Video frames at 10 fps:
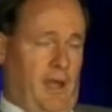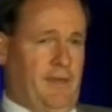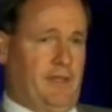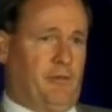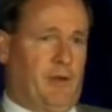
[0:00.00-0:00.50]
I
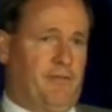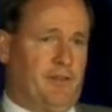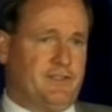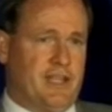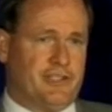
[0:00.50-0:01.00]
think,
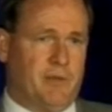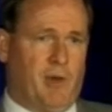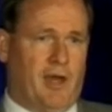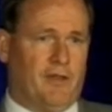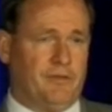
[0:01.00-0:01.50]
21st century
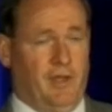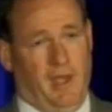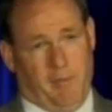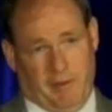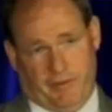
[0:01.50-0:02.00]
models.
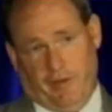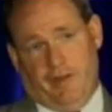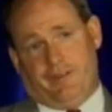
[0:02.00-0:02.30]
But so there,